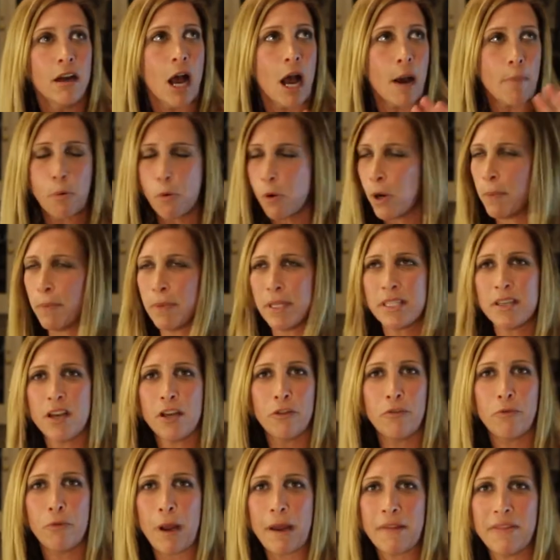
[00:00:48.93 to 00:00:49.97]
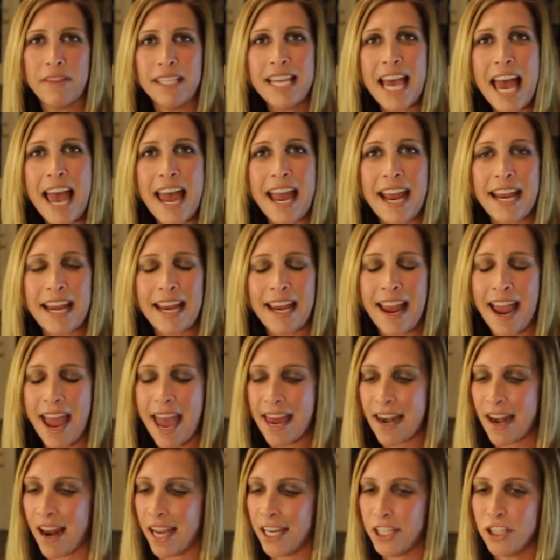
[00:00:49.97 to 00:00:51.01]
appointments on throughout the day
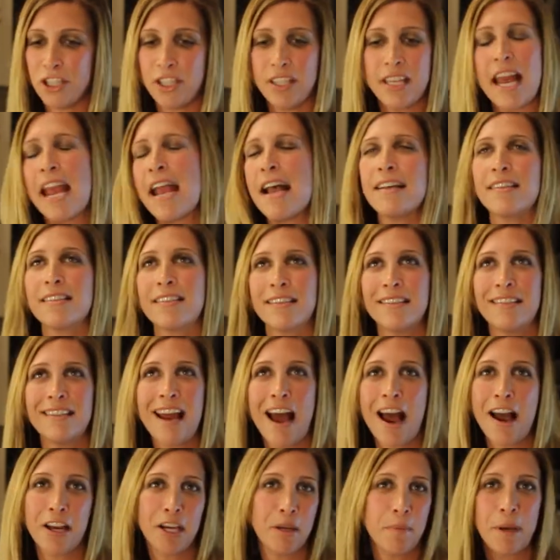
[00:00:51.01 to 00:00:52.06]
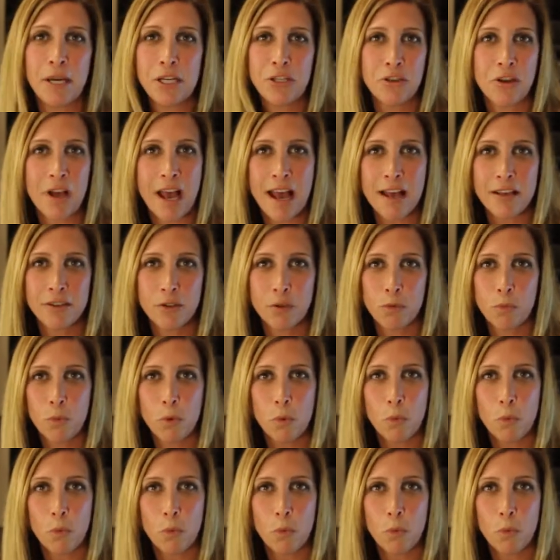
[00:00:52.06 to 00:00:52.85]
and I just asked as an occupational hazard,